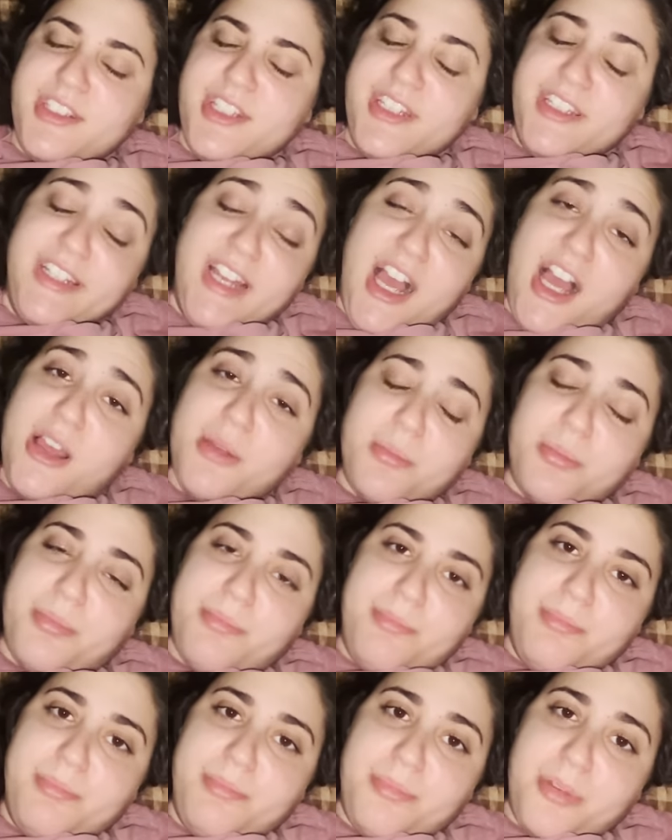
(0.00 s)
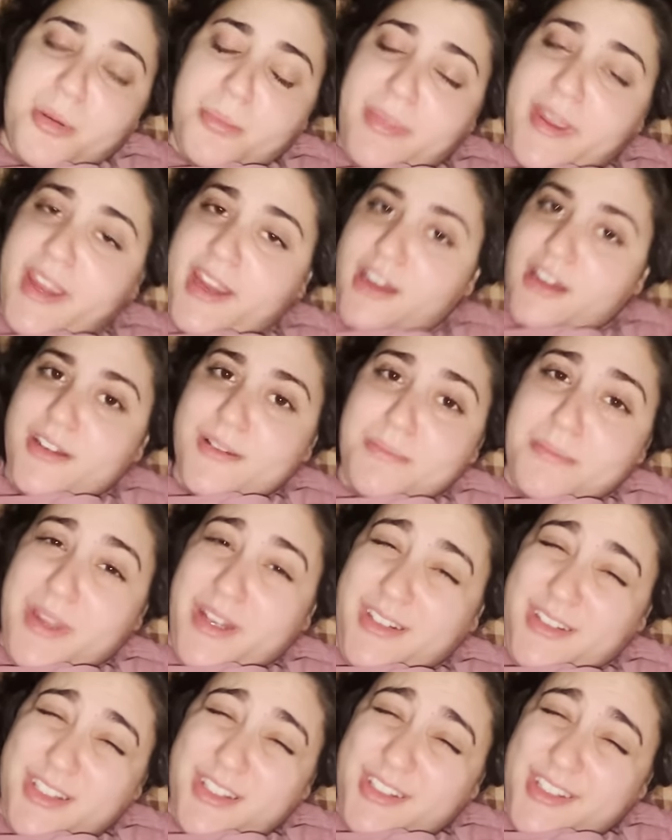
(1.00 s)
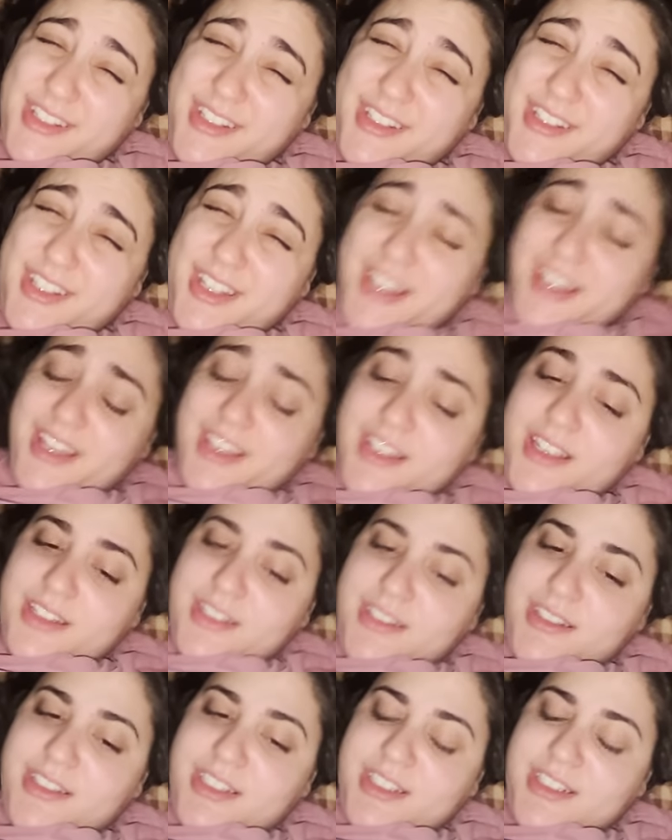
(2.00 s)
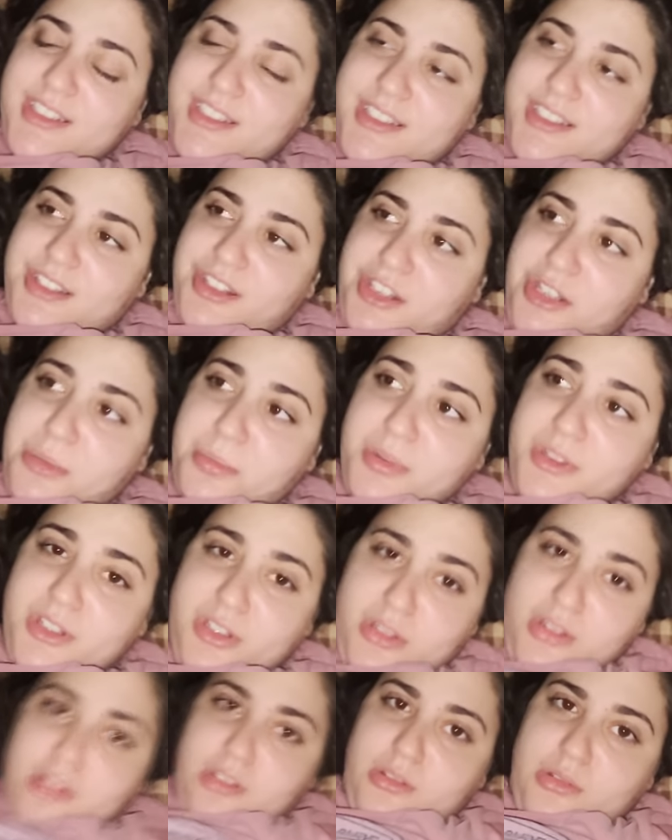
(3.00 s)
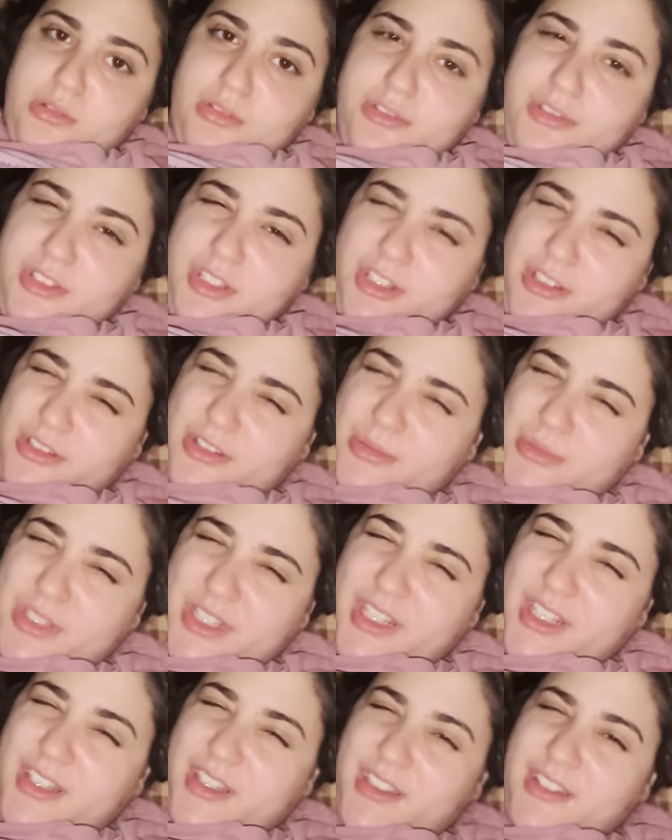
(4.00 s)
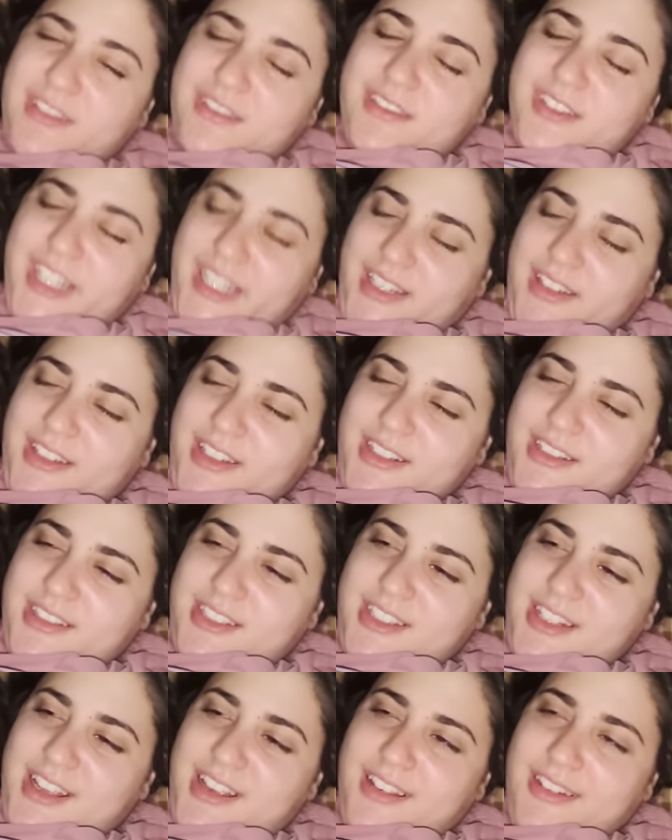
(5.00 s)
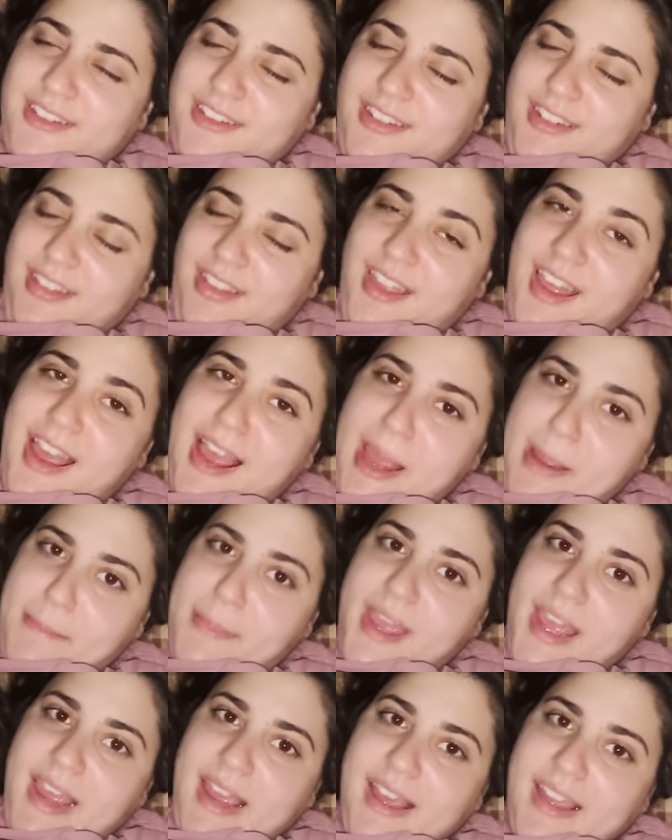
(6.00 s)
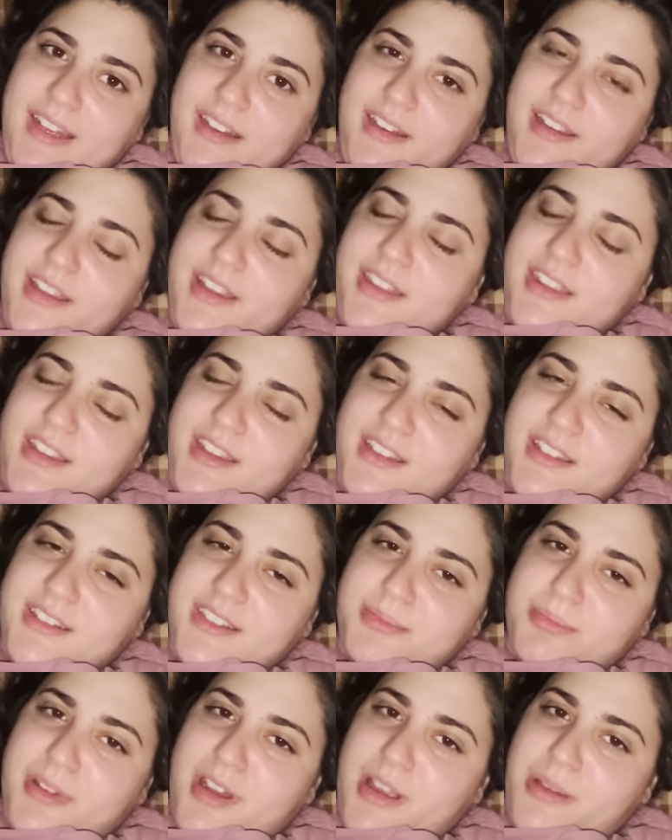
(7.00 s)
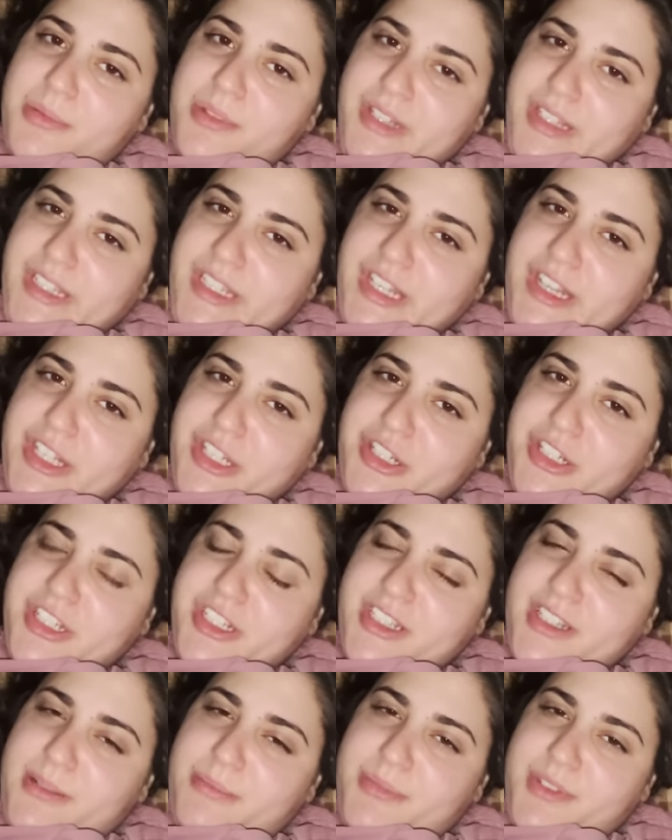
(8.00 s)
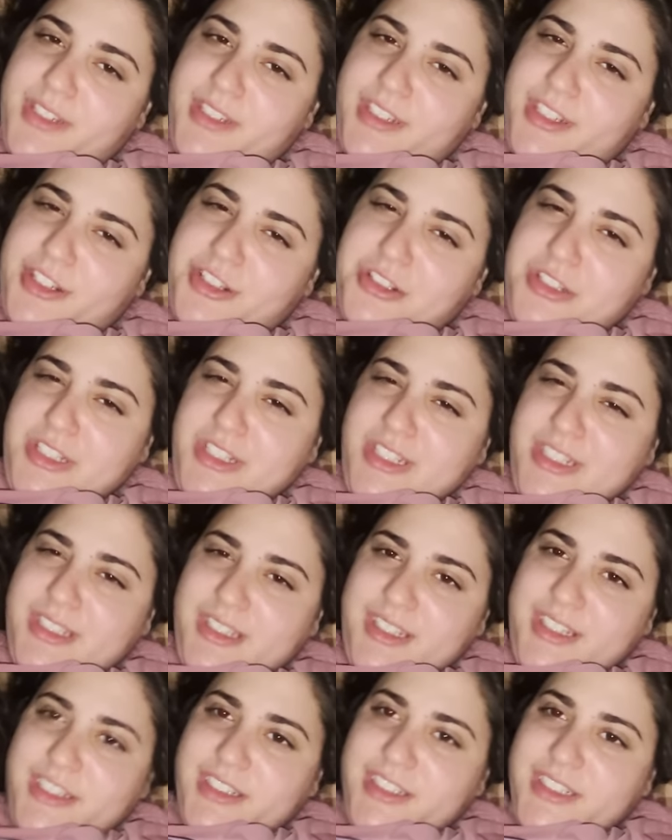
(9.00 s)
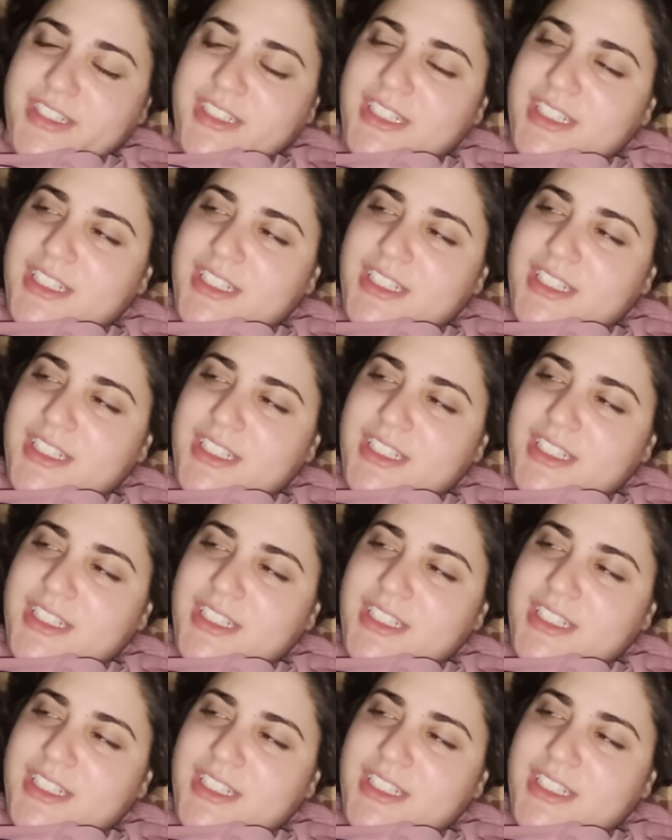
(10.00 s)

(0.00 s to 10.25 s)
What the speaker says: not prepare mentally to sleep in the cold, you know what I'm saying? Like, it's not that bad. I think it's probably like 30-something degrees in here,